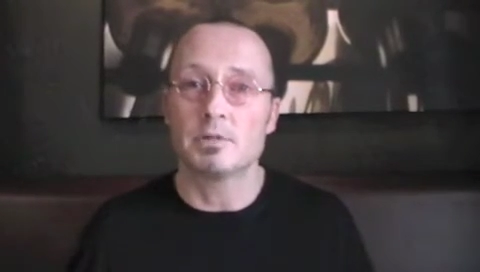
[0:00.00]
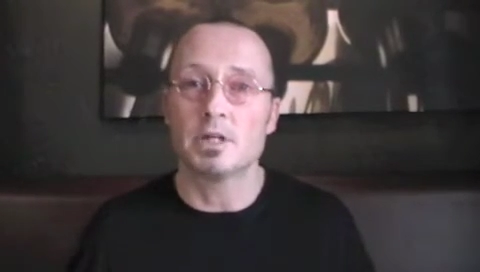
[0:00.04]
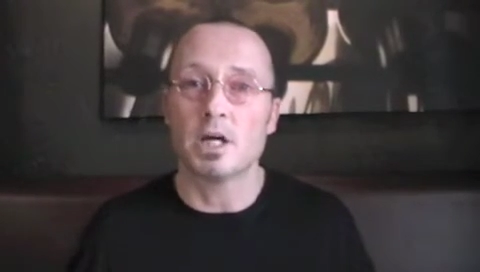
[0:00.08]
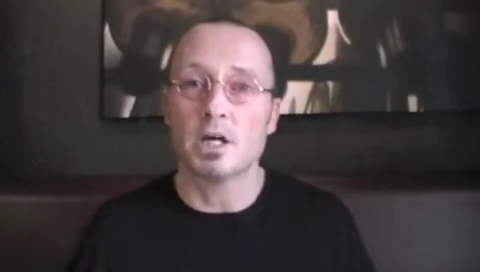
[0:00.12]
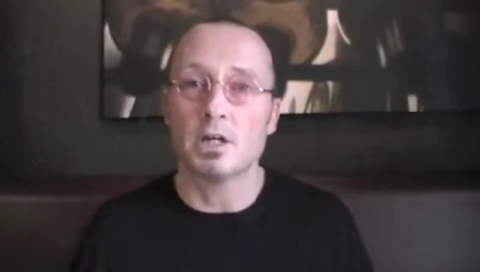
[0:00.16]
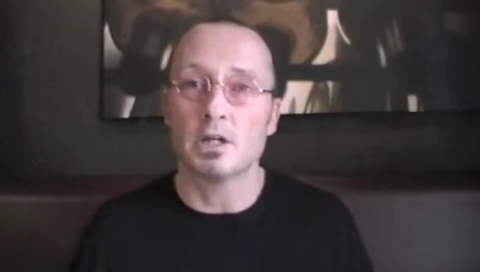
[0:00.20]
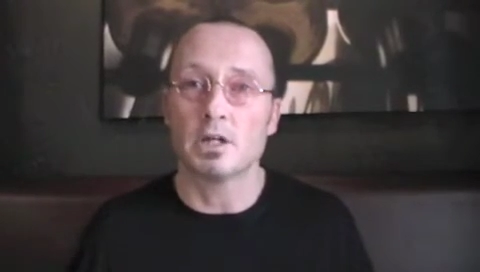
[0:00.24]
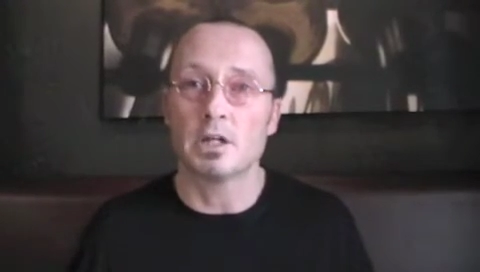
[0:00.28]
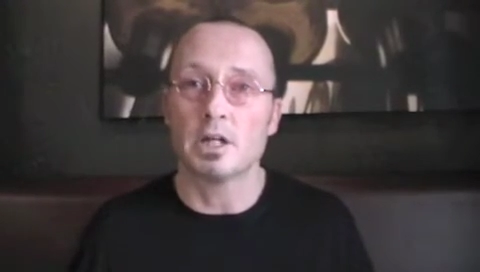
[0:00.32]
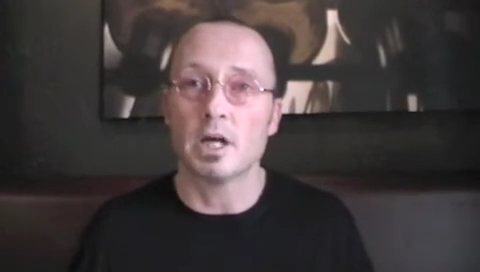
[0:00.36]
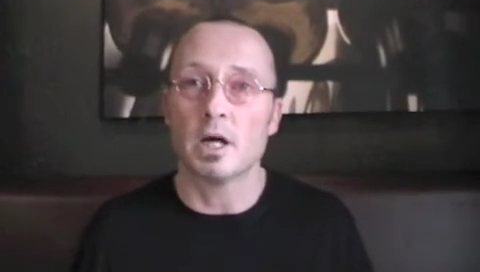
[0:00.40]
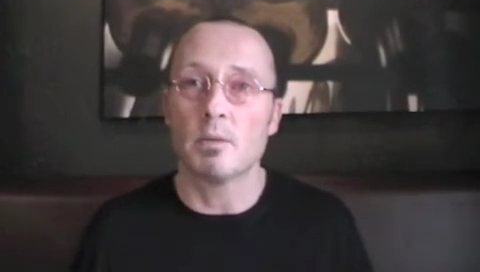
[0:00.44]

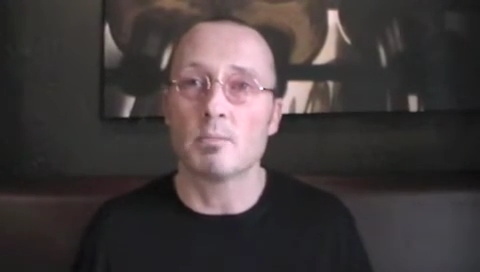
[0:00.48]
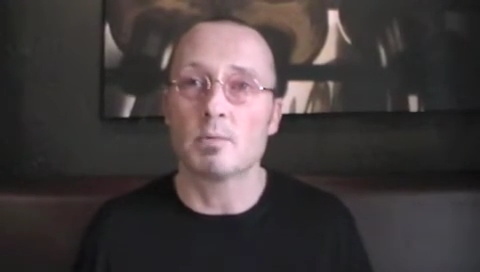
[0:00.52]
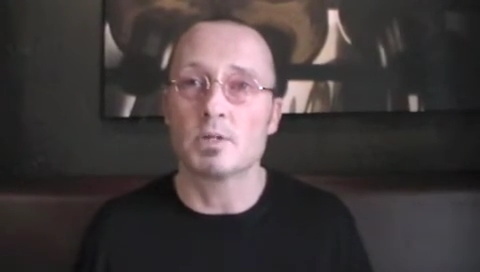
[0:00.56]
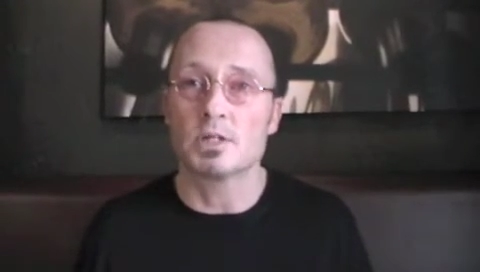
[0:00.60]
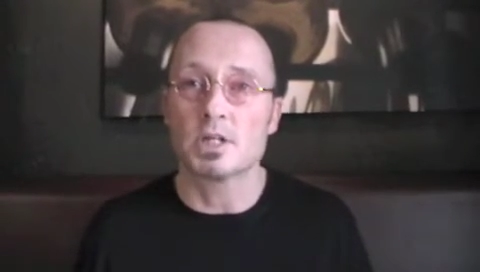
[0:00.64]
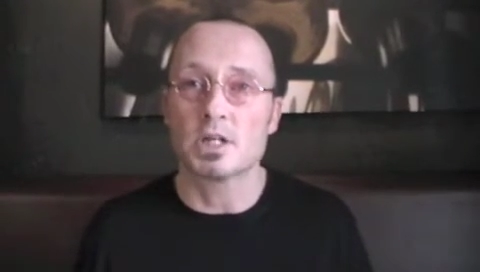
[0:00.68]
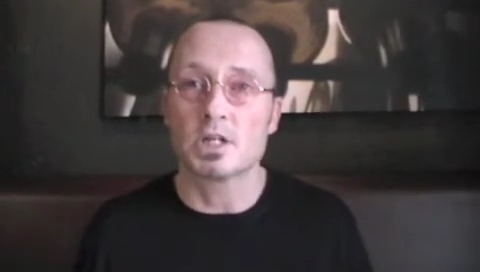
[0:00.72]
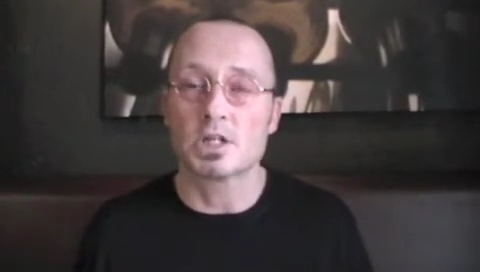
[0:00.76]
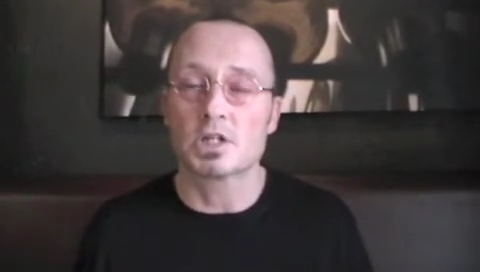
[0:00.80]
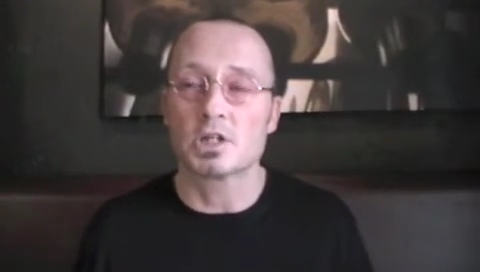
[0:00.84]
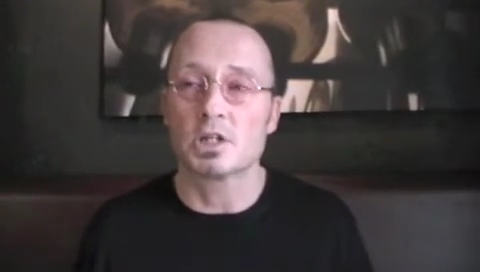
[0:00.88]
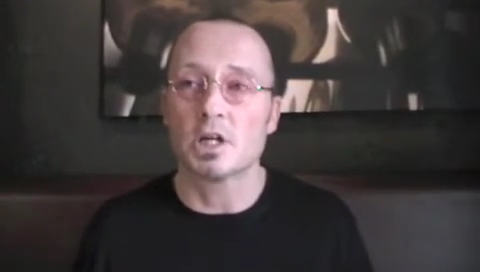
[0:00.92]
down on the
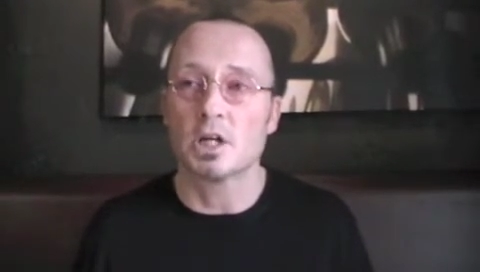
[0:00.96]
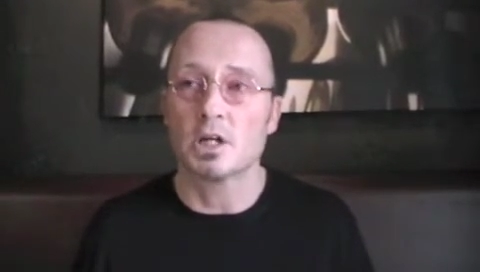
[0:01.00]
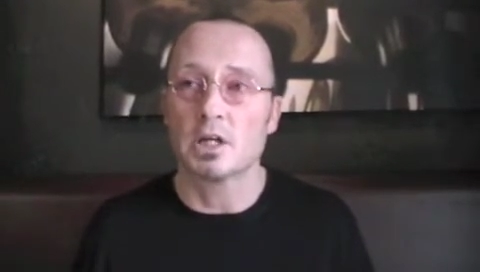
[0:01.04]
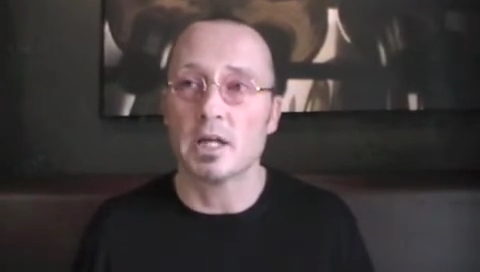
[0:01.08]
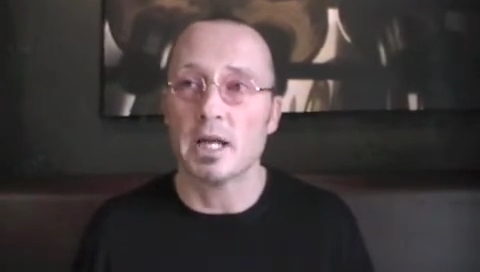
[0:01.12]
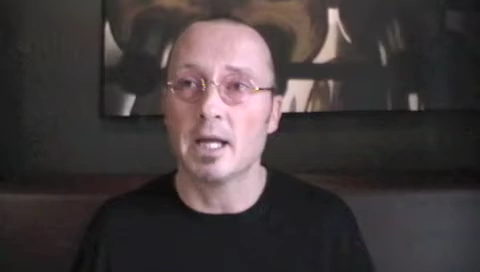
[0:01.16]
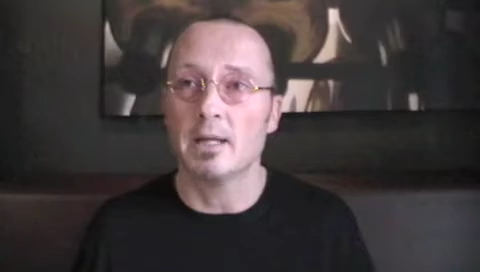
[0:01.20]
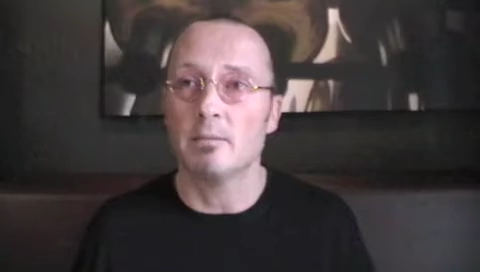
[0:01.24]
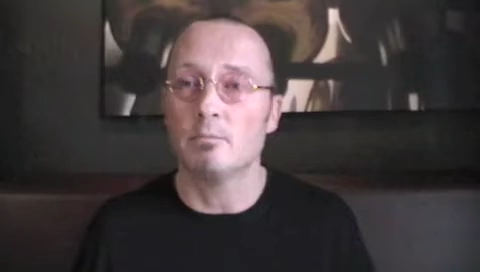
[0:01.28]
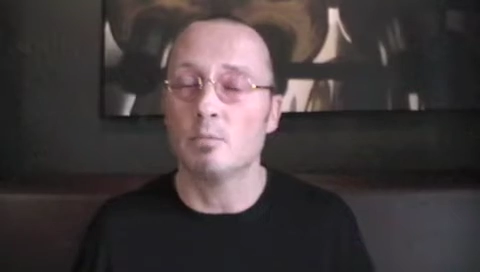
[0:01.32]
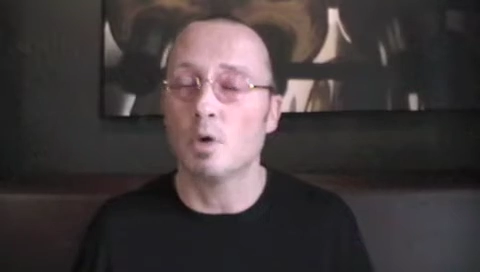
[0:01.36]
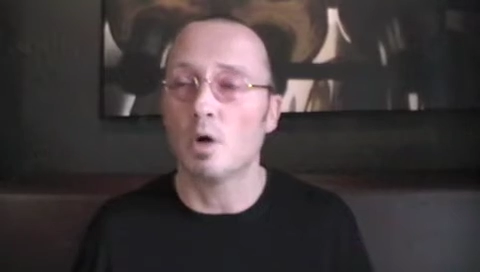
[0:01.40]
opposition and
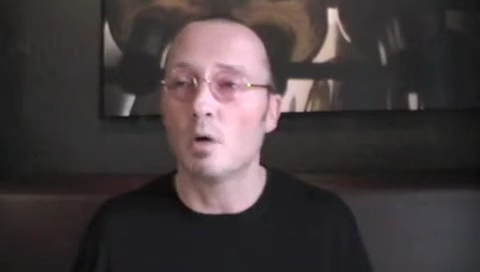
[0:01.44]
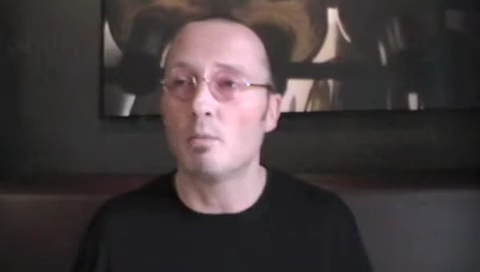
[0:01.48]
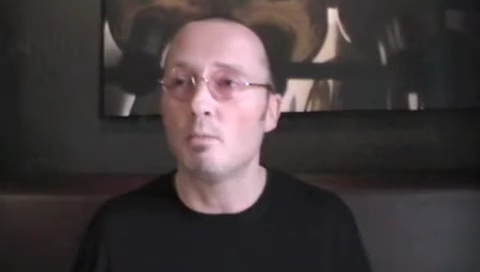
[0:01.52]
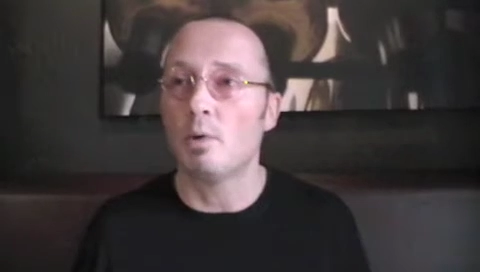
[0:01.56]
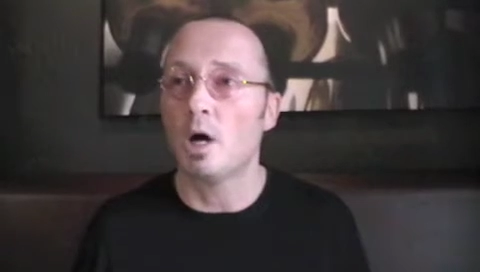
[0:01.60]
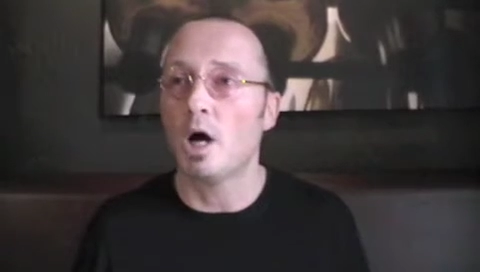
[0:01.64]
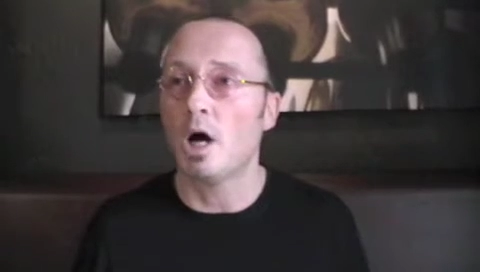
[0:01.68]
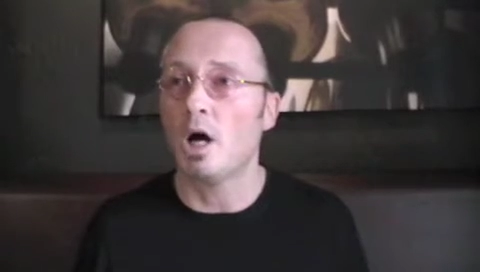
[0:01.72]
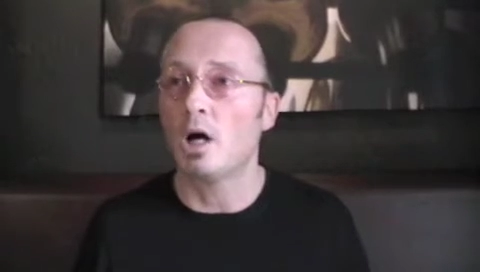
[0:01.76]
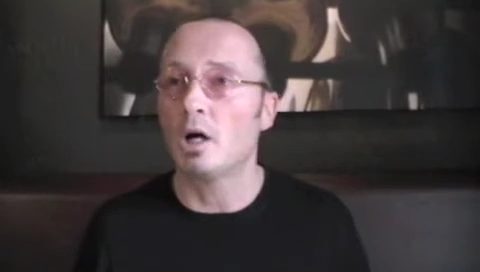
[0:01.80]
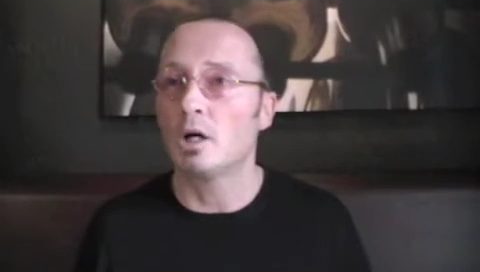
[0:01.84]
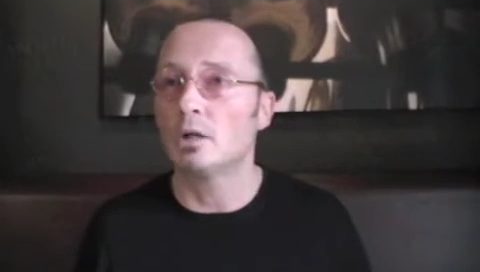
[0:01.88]
gain more
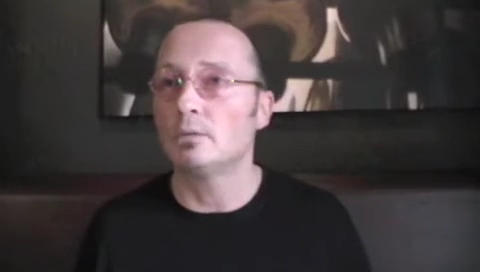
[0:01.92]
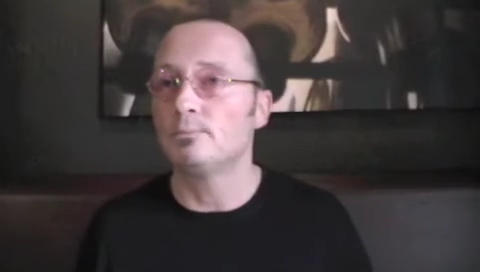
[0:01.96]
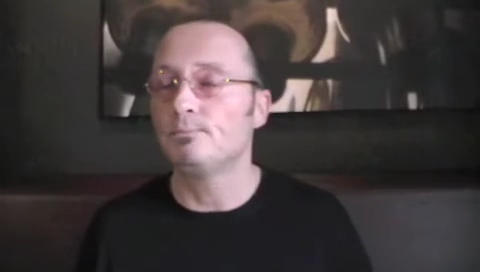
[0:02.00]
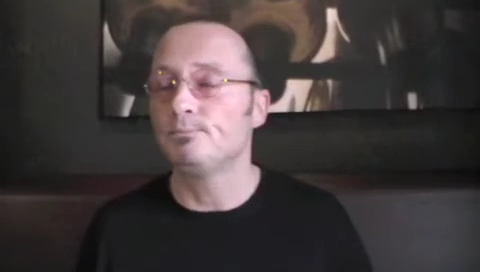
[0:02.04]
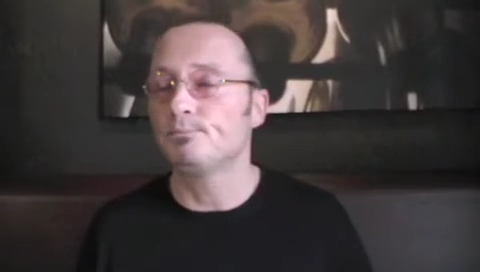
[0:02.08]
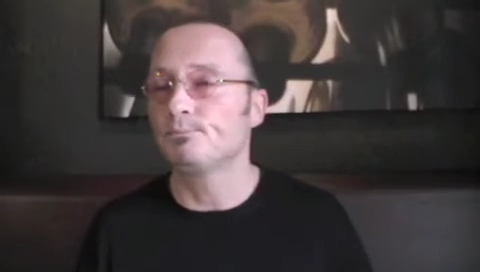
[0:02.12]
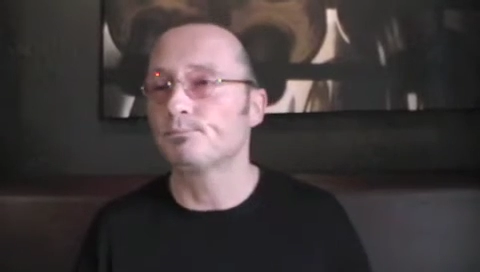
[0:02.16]
power.